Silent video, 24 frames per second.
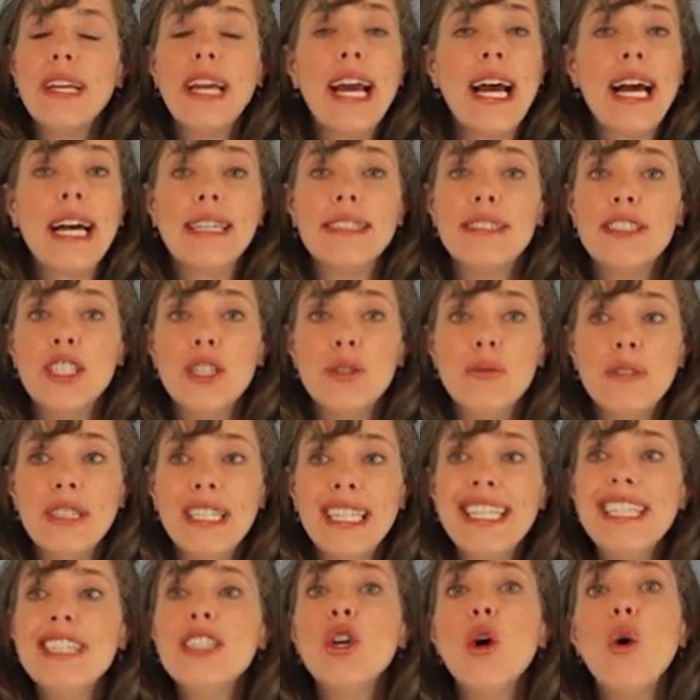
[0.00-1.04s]
as you
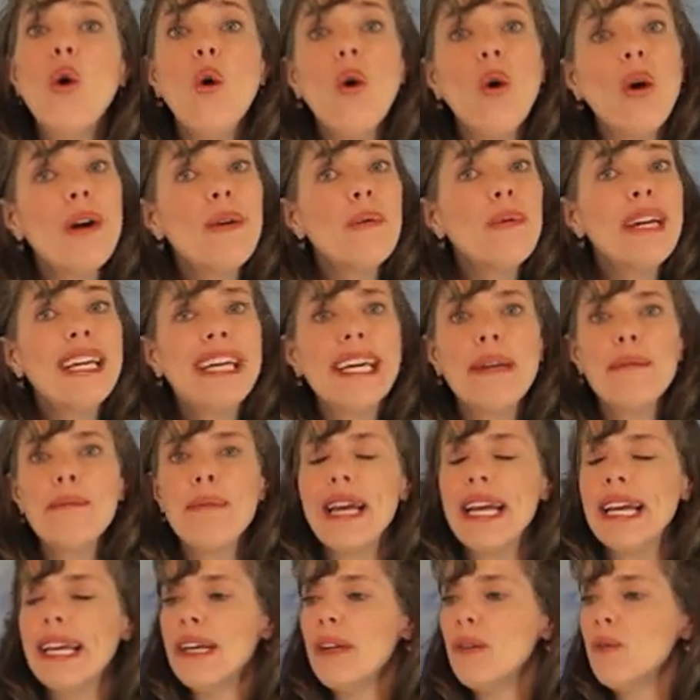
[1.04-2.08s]
need, or we can
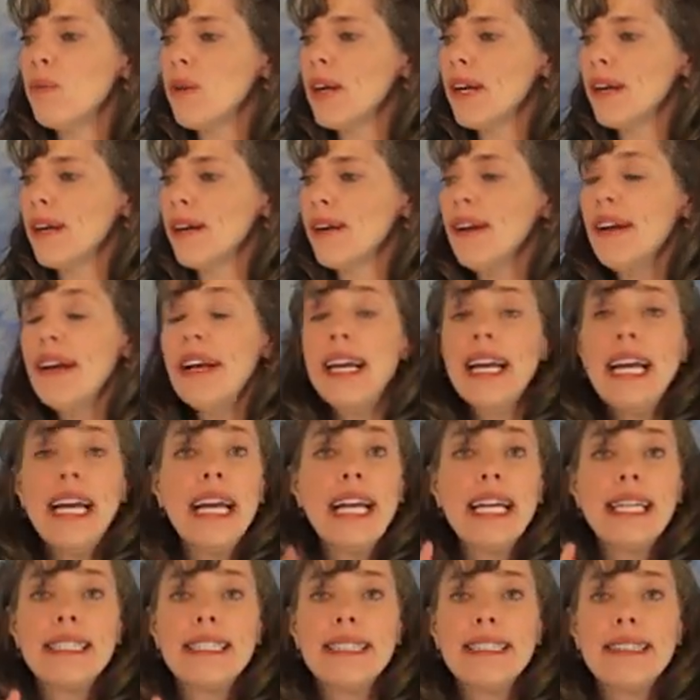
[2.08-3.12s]
make it where
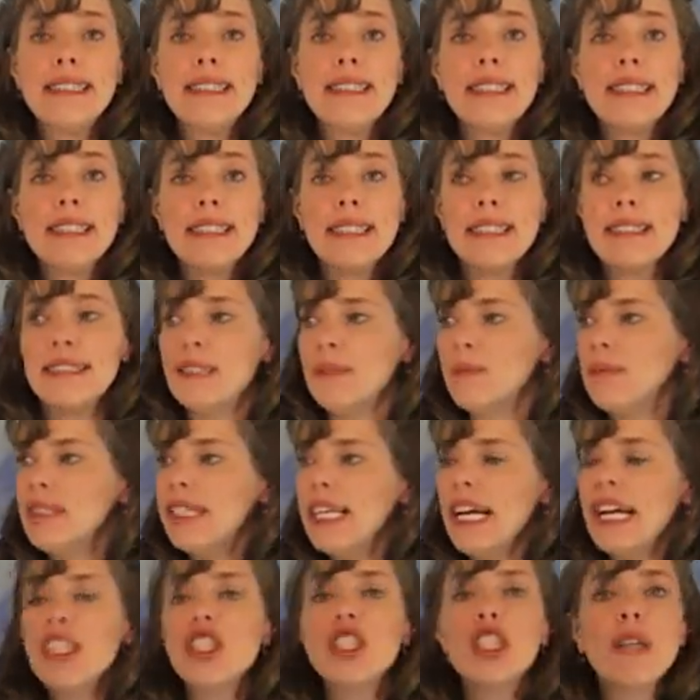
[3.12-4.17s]
it's a
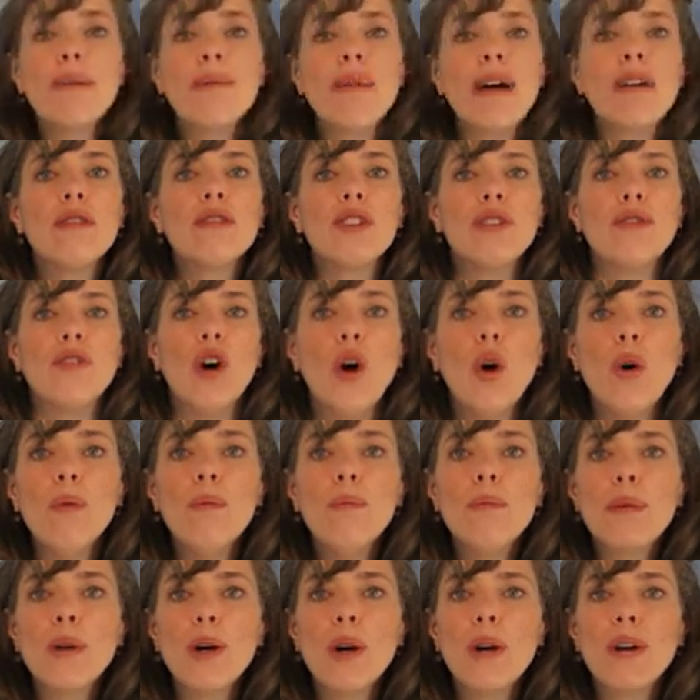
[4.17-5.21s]
substantial amount of
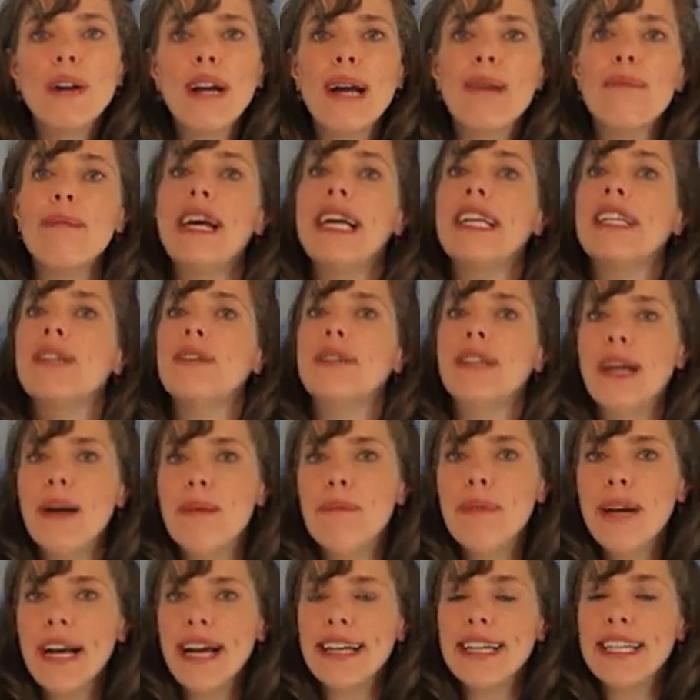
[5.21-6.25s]
home program, and you
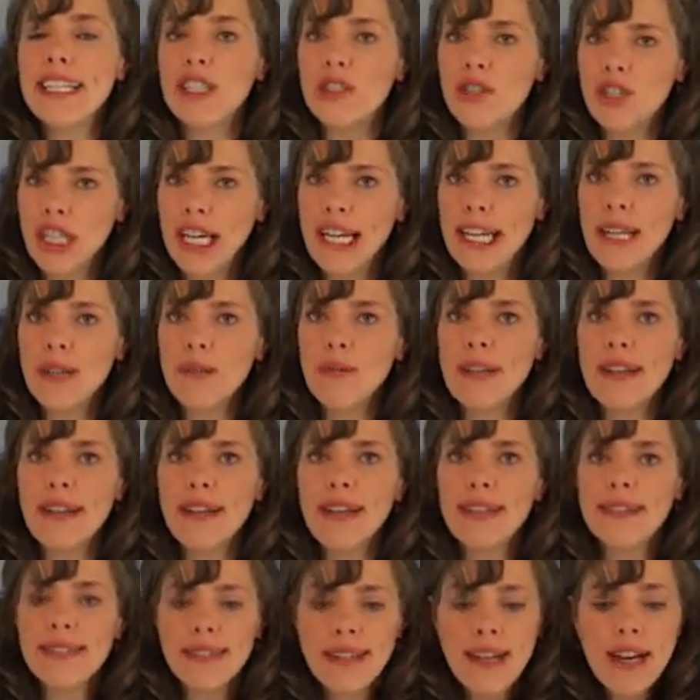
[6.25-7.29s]
come back and you check in with
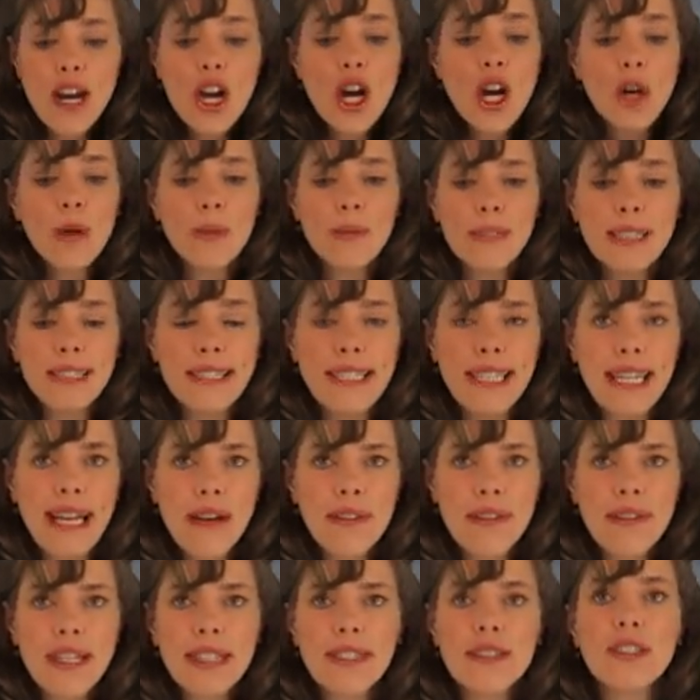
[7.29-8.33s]
us, we see how
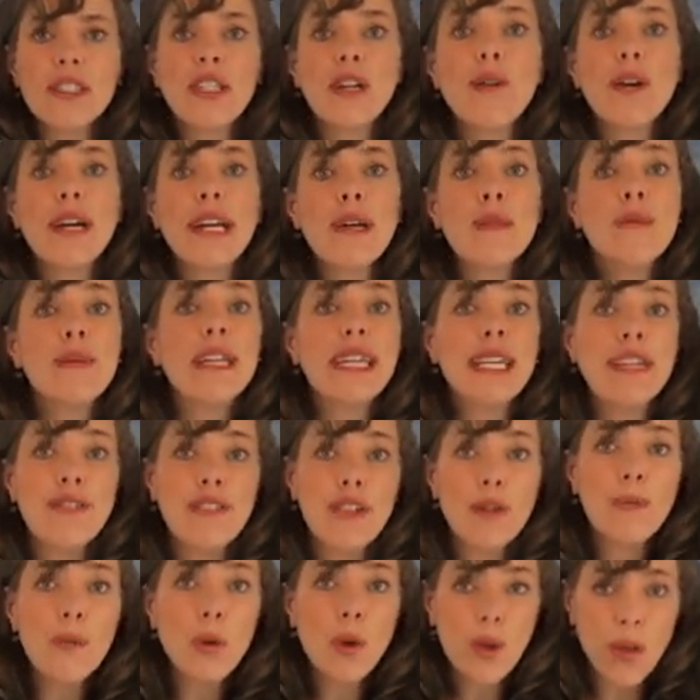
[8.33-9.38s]
things are going, and we give
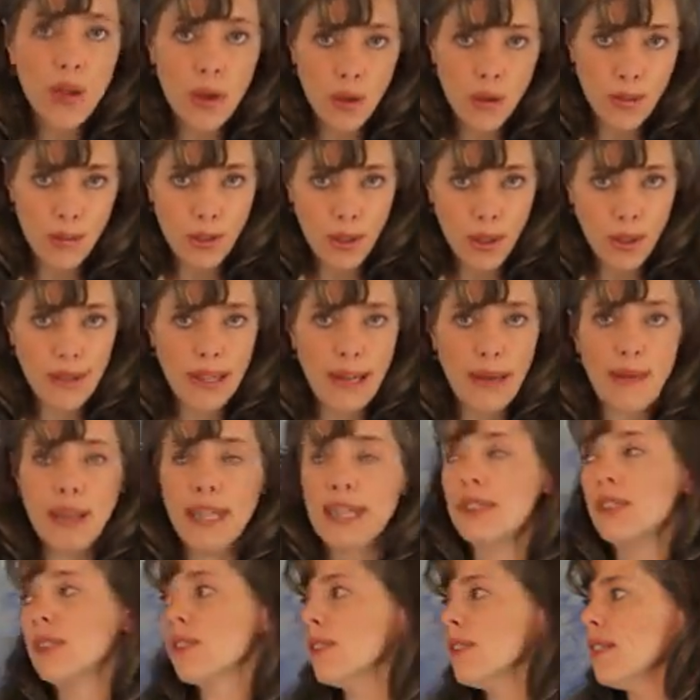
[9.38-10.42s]
you more home program
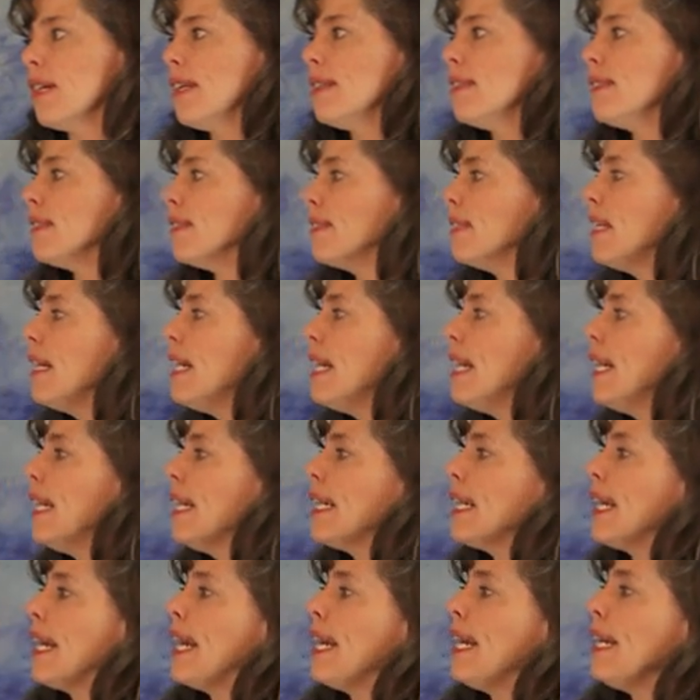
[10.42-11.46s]
exercises.
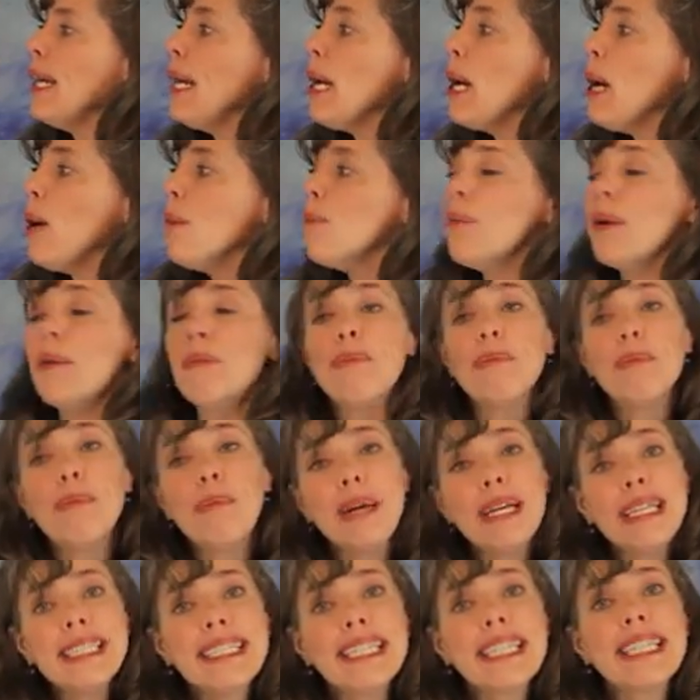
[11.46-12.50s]
Okay, but
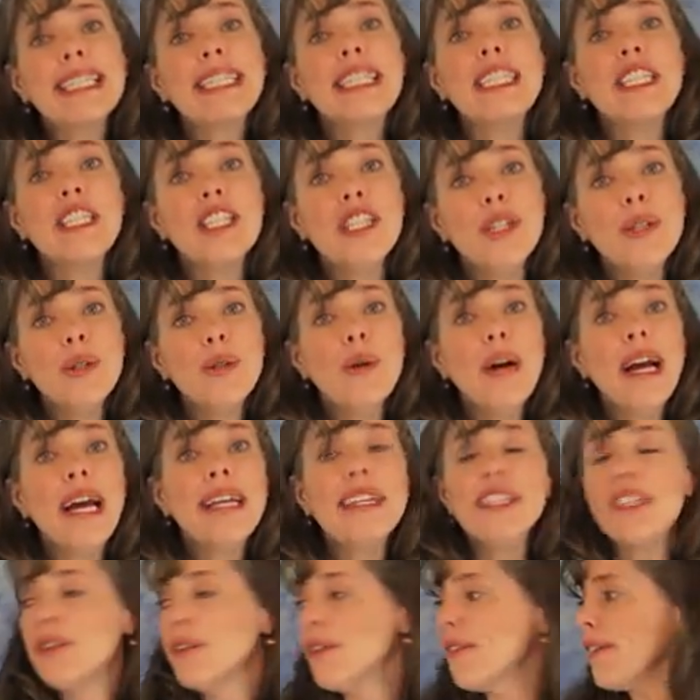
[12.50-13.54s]
basically you
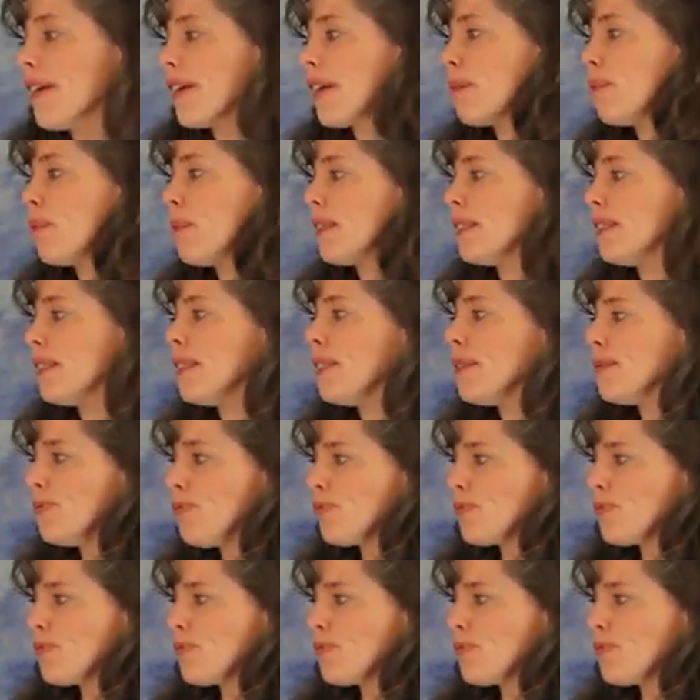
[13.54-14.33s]
and your therapist